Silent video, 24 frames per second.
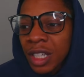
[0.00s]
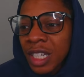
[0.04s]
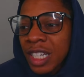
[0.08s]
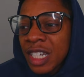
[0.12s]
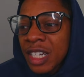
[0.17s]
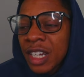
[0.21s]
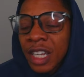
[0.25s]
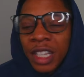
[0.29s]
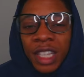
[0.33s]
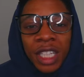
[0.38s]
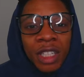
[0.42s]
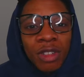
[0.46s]

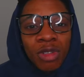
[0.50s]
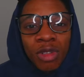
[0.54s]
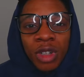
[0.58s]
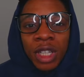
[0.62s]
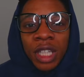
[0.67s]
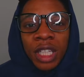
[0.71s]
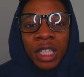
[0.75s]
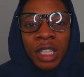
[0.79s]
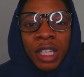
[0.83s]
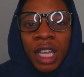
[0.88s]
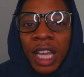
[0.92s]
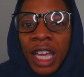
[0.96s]
nothing's
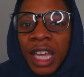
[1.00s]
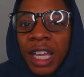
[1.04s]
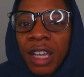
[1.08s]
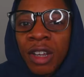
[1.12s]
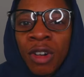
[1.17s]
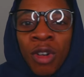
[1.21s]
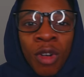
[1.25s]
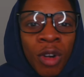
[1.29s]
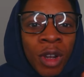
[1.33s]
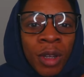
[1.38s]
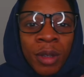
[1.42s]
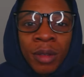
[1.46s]
really
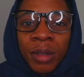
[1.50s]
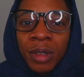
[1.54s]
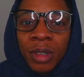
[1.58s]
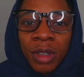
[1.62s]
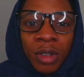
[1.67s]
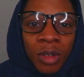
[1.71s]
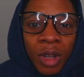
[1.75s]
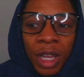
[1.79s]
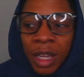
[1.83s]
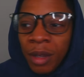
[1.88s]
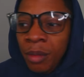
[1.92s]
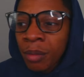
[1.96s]
going
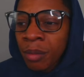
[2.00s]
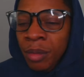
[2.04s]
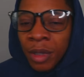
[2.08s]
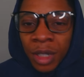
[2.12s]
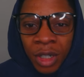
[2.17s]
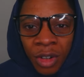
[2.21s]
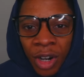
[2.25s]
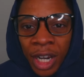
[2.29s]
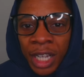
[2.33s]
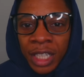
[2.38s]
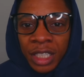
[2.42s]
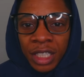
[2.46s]

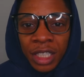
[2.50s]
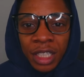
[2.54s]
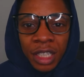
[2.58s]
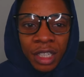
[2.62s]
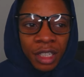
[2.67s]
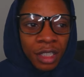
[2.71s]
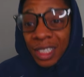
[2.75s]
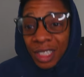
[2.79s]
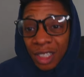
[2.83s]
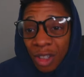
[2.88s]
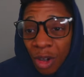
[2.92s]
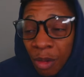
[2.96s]
crazy
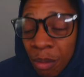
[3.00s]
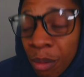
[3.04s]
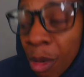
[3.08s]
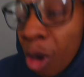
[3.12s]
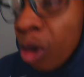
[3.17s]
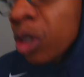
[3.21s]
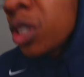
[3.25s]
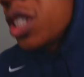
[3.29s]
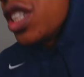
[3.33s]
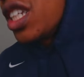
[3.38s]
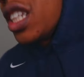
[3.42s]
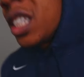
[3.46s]
here. So
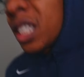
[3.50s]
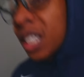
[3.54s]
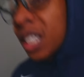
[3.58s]
most of the